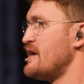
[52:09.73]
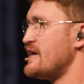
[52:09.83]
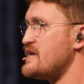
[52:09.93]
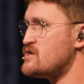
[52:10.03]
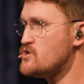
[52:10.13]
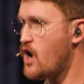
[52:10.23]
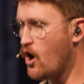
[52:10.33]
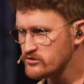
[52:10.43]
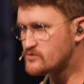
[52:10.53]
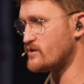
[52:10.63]
He
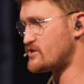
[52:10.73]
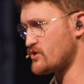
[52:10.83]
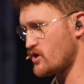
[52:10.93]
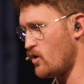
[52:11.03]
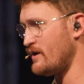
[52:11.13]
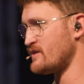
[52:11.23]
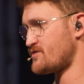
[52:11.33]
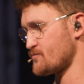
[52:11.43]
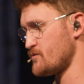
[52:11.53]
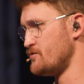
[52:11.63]
knows what you're going
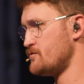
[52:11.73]
through.